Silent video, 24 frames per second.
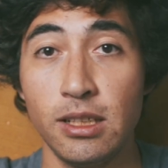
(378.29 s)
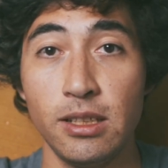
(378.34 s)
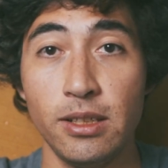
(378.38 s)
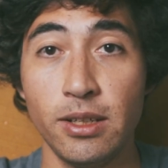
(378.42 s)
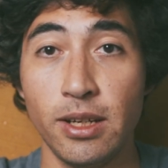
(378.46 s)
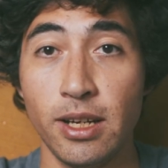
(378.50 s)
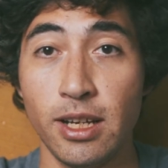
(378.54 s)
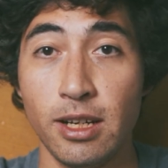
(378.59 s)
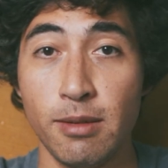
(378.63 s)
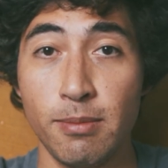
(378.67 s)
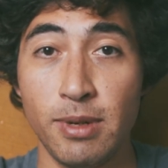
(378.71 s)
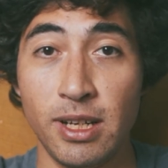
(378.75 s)

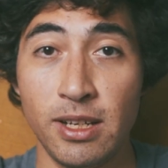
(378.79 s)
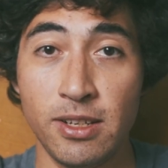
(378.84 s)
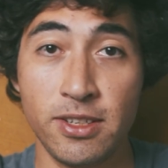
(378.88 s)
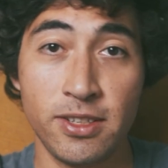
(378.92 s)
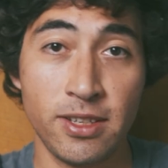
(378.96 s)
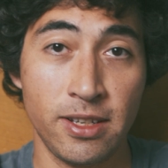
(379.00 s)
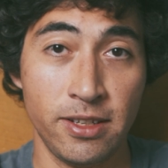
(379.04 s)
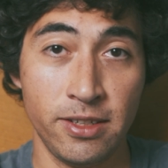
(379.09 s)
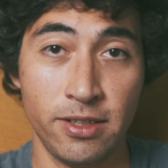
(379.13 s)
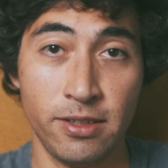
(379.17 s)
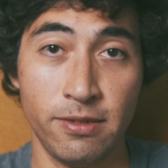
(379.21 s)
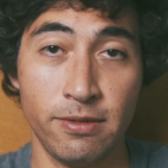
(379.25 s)
you get a better
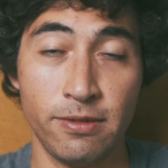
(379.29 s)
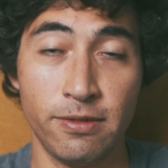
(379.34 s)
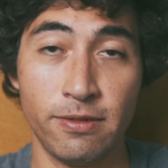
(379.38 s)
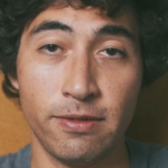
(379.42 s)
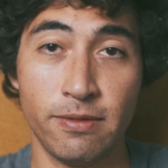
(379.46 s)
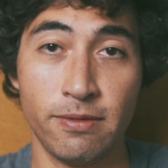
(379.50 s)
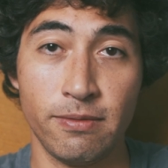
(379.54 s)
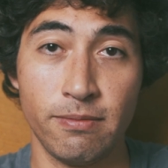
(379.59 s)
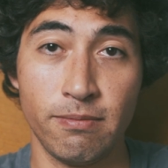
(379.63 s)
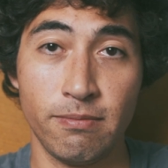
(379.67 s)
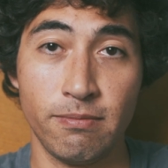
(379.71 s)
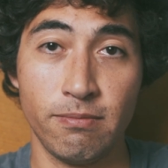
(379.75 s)
sense of
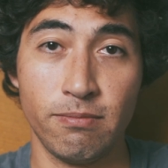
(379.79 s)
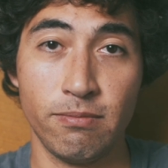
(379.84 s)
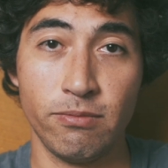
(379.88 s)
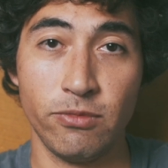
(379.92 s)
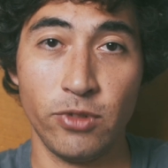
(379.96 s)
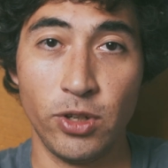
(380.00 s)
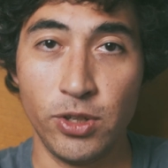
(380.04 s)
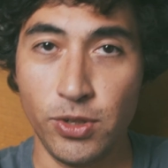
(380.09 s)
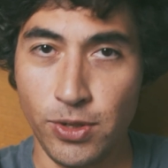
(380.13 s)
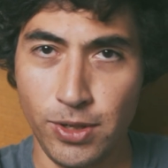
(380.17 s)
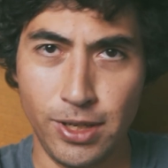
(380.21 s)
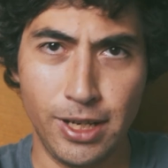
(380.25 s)

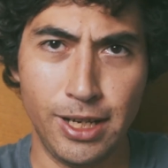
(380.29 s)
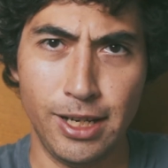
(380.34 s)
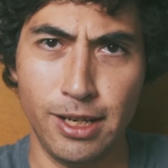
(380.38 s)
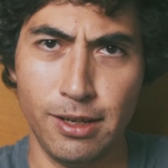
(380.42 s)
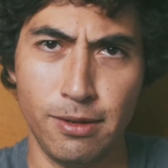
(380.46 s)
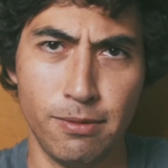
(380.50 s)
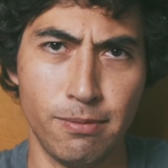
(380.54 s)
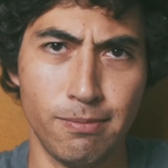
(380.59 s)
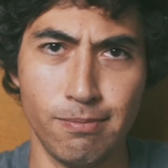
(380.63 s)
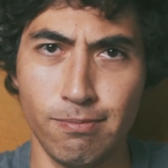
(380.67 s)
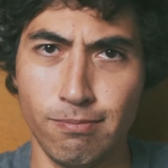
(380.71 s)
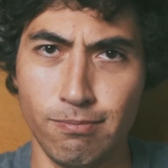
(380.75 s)
what you need
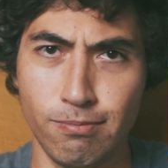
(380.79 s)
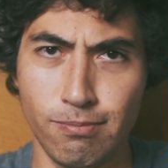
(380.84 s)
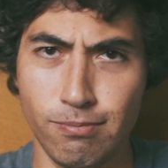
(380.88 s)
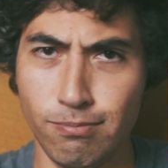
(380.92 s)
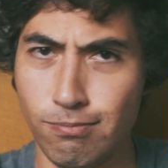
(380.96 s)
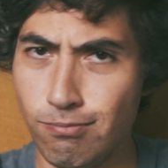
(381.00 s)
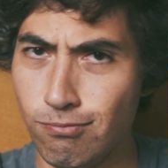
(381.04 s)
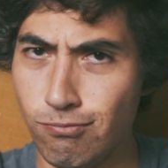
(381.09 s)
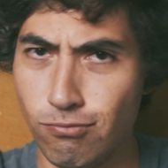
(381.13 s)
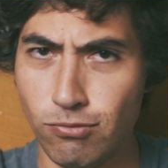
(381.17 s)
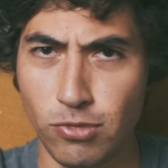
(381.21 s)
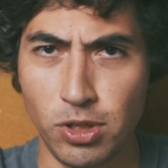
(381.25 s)
and
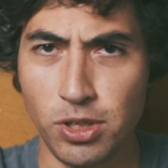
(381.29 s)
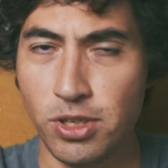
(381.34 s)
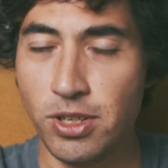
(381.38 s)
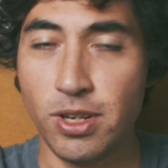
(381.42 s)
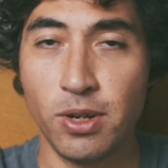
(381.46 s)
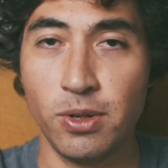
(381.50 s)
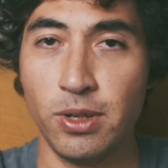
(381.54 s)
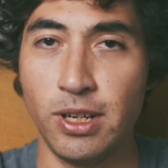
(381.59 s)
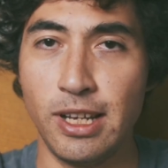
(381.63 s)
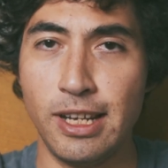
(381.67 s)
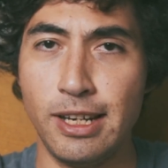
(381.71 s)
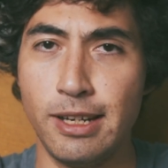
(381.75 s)
what you
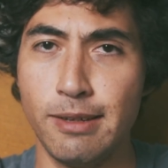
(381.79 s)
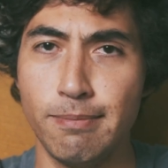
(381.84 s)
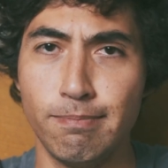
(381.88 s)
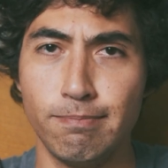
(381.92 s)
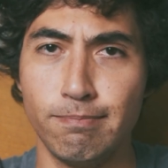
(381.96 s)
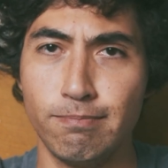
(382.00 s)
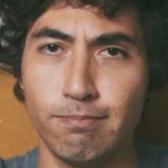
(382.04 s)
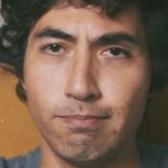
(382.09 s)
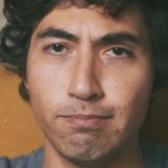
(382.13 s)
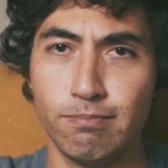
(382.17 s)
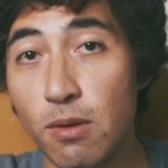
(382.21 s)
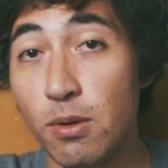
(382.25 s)
don't need.
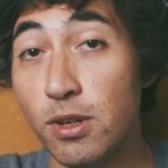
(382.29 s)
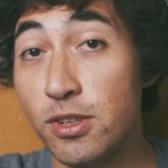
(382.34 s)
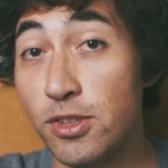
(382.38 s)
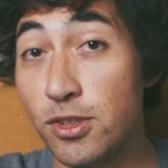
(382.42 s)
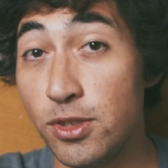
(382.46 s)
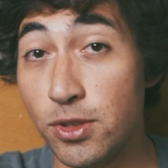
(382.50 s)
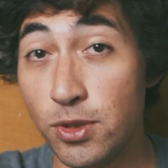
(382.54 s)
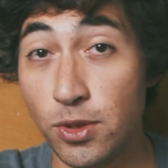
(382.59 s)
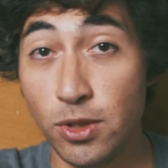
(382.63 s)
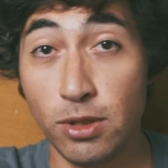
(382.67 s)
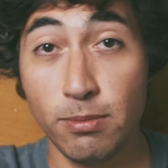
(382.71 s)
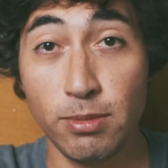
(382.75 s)
What's
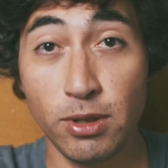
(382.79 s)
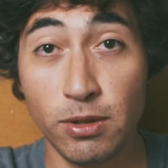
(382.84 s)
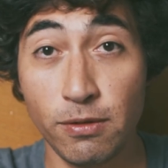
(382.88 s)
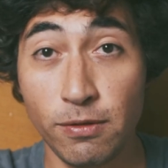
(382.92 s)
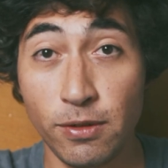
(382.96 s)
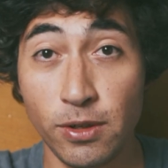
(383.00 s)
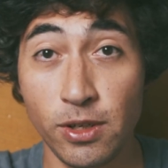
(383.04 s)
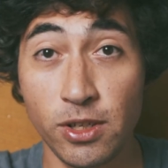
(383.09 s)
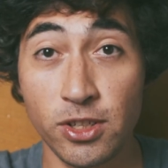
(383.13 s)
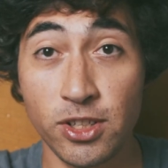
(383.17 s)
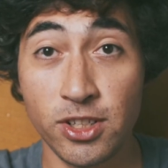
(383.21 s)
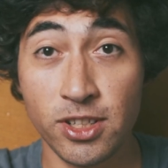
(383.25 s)
suitable
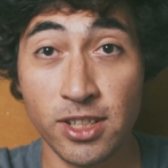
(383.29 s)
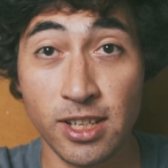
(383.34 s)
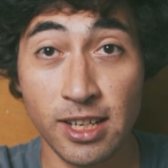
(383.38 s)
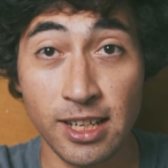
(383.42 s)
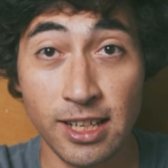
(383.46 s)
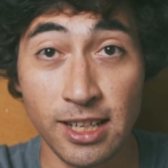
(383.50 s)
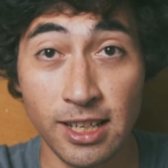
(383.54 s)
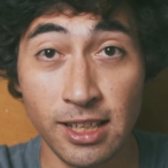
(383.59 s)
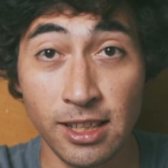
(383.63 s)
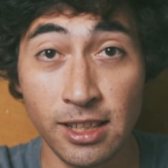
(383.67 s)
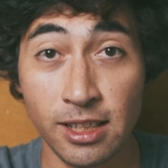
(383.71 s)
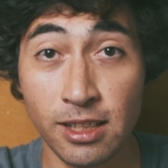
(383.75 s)
for your
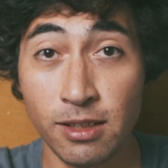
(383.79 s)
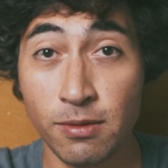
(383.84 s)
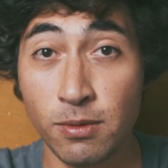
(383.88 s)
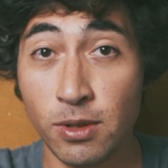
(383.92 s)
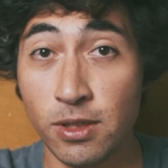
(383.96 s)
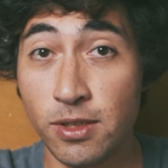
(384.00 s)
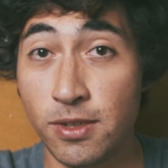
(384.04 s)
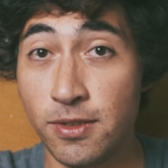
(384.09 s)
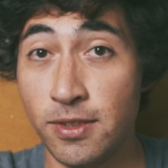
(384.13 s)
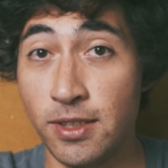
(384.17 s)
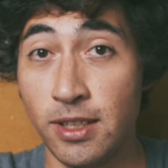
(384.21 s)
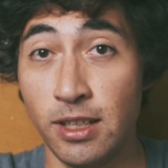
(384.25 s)
style and
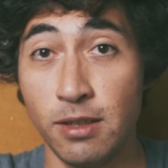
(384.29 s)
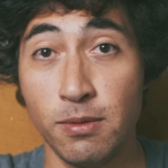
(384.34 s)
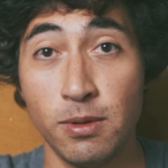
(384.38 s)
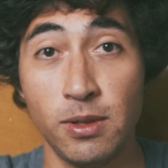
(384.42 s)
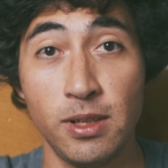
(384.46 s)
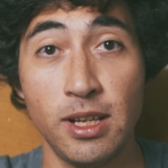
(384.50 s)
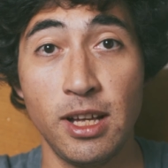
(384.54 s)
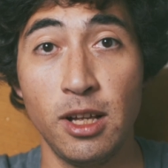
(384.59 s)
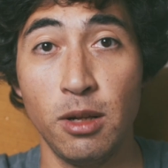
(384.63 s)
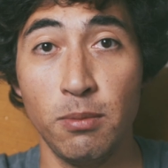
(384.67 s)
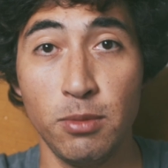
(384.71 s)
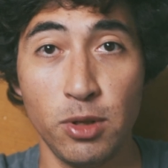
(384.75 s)
what you think
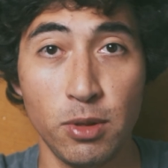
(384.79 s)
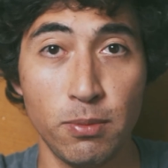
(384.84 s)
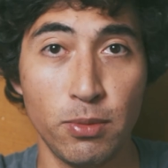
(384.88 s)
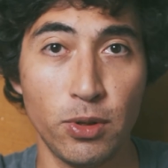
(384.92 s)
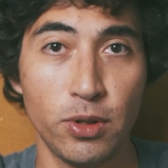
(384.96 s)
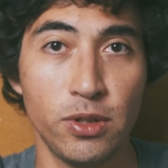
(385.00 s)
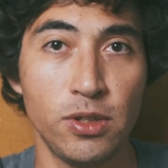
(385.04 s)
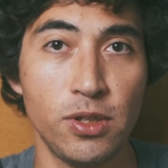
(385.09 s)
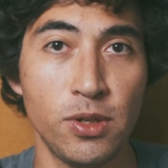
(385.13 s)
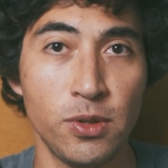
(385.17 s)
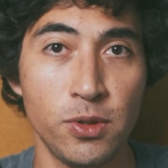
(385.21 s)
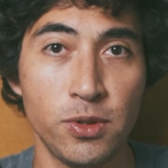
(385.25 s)
will help you
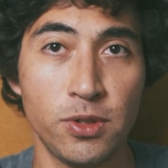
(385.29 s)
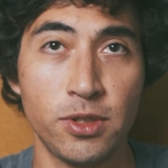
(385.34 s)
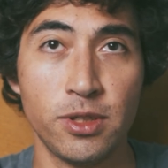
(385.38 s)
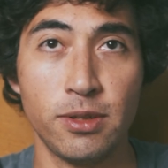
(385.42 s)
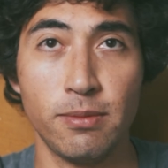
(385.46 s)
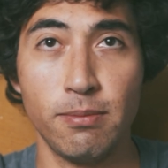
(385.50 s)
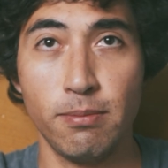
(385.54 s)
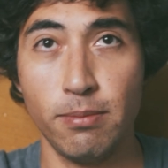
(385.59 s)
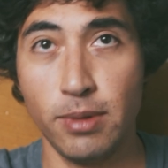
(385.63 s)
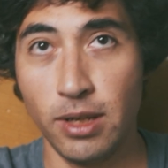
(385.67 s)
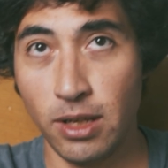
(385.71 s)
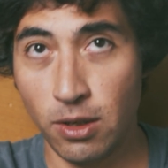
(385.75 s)

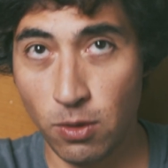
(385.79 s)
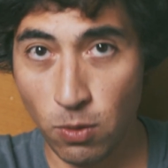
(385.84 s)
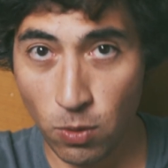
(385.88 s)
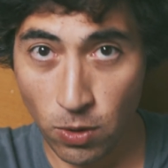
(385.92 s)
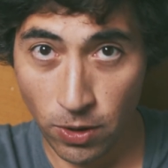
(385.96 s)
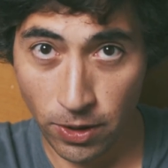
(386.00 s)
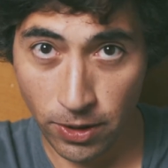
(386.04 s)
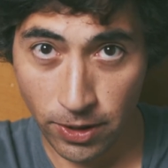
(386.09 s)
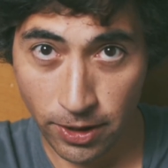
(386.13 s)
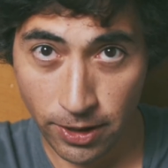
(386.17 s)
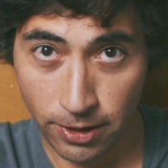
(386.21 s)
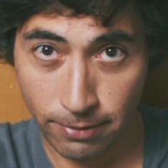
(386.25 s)
produce better
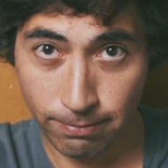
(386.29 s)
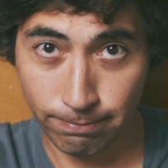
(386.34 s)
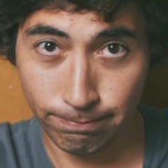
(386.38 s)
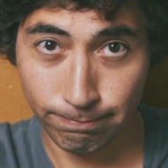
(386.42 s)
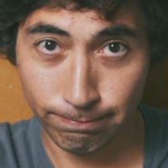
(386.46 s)
work.